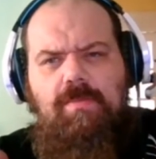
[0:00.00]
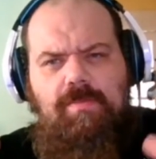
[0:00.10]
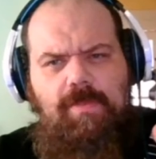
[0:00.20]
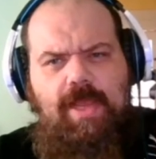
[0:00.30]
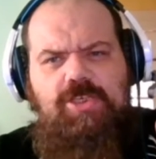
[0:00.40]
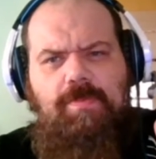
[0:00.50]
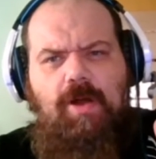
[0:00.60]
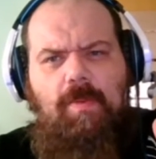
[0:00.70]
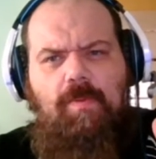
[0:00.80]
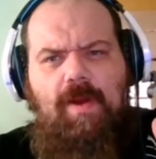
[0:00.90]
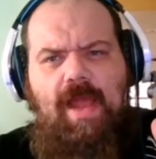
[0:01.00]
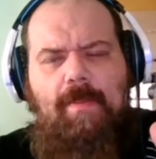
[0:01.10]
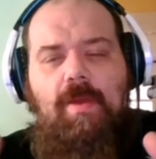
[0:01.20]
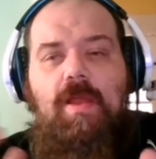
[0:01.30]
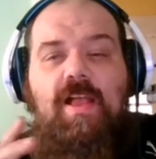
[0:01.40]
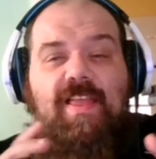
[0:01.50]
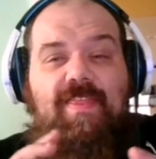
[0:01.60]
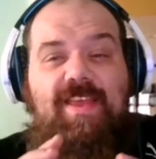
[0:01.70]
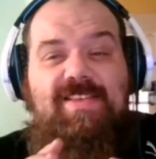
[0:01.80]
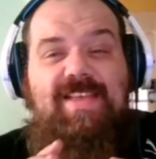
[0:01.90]
you got your bubble wrap.
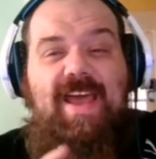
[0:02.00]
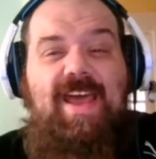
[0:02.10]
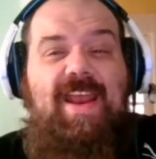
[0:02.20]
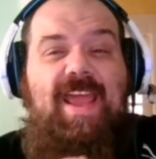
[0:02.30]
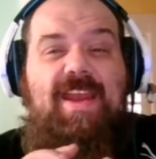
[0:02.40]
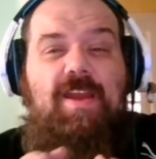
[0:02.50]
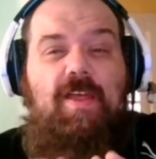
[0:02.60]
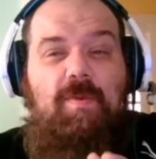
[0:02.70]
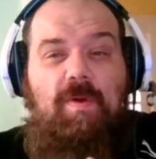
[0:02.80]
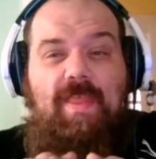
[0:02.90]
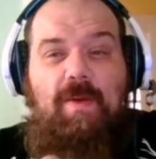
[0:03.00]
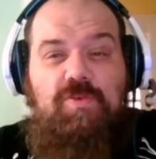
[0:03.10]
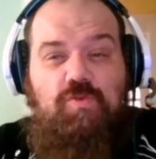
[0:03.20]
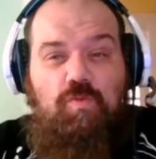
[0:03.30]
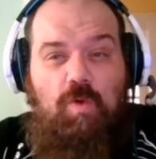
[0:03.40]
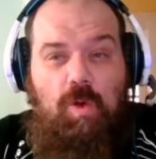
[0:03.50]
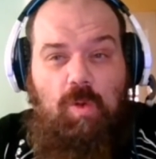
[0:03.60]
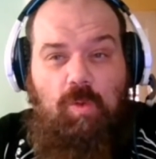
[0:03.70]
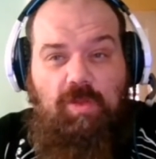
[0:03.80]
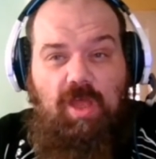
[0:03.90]
This had another one that was
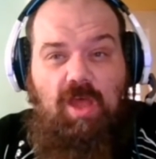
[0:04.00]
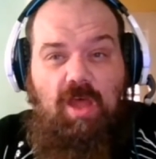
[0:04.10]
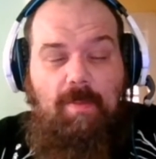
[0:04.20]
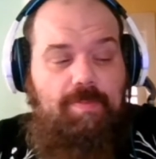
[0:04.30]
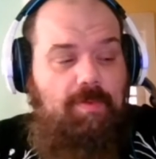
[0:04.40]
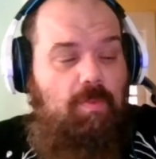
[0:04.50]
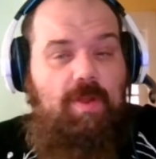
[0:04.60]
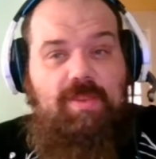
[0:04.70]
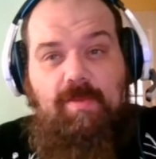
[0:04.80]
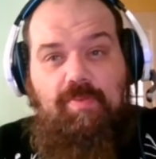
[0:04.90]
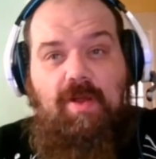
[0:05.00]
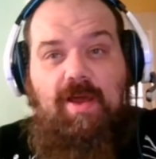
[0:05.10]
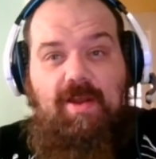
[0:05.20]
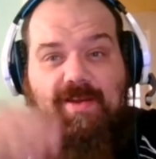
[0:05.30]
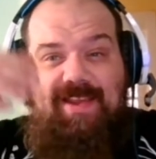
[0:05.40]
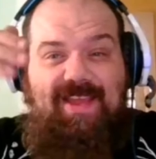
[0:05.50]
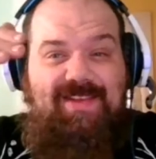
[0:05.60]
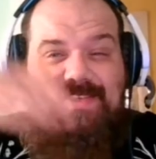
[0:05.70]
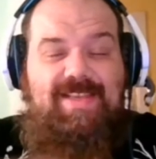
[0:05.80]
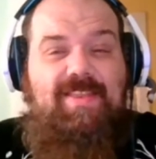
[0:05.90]
rolled up with the product
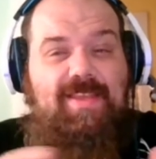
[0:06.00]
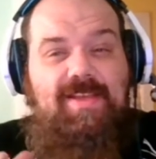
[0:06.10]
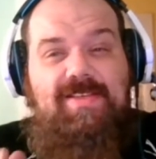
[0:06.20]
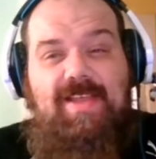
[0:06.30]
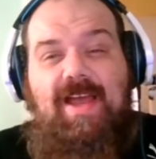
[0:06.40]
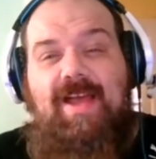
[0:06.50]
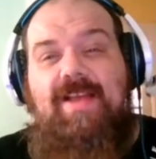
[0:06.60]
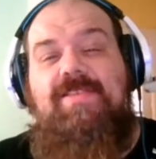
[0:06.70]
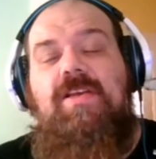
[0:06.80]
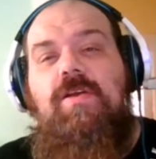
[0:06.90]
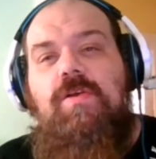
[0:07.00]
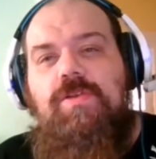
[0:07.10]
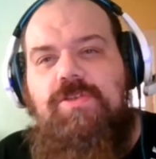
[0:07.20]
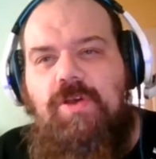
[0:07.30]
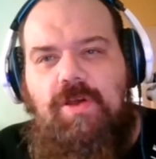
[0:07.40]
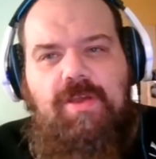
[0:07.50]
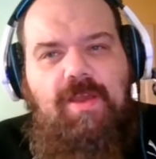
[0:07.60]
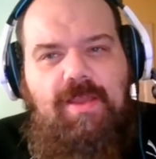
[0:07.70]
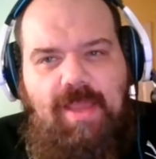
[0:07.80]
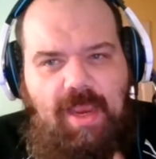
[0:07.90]
inside. These guys took
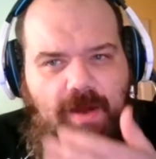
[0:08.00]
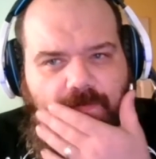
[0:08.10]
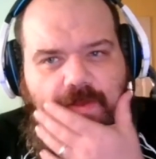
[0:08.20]
care of